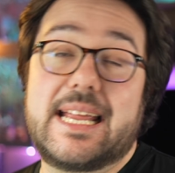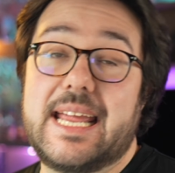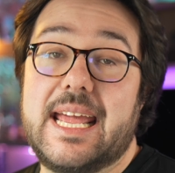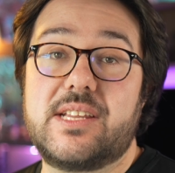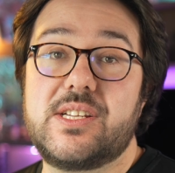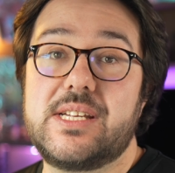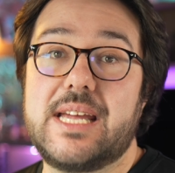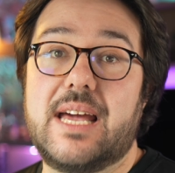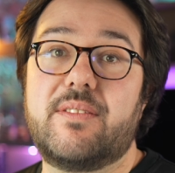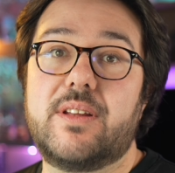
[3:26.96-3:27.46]

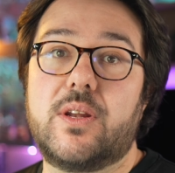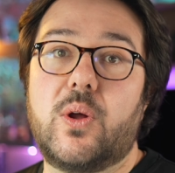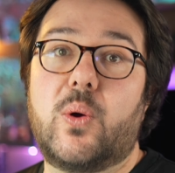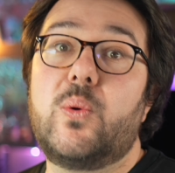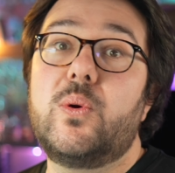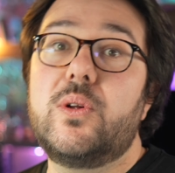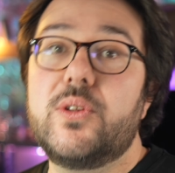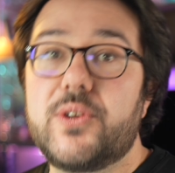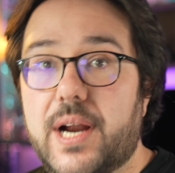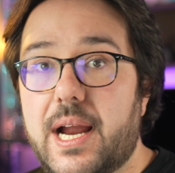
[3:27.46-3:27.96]
case you have an
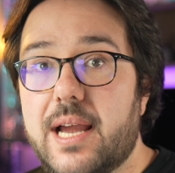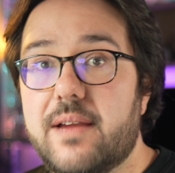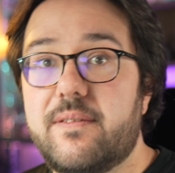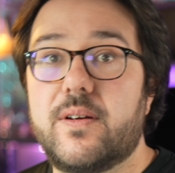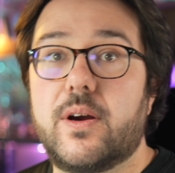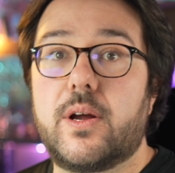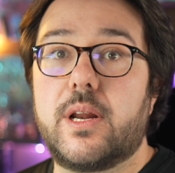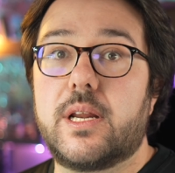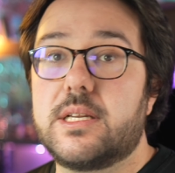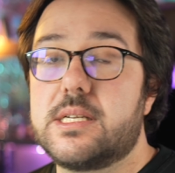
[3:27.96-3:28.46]
older
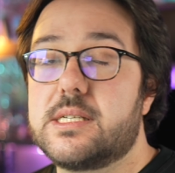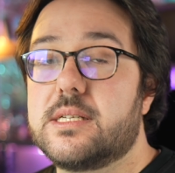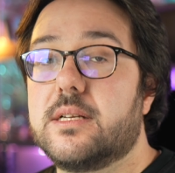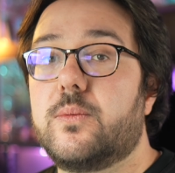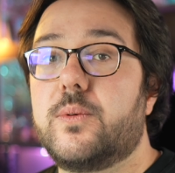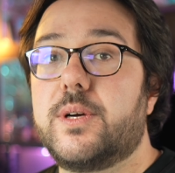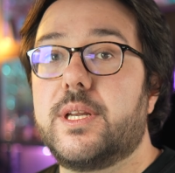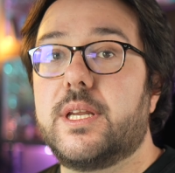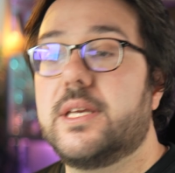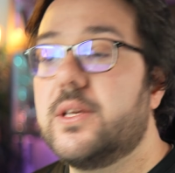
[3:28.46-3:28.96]
iPhone and you still
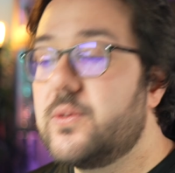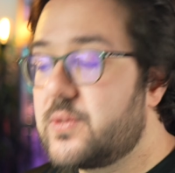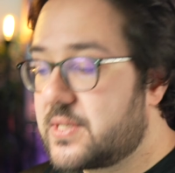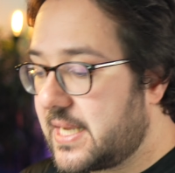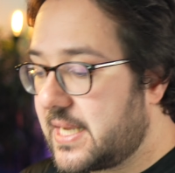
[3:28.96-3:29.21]
want to use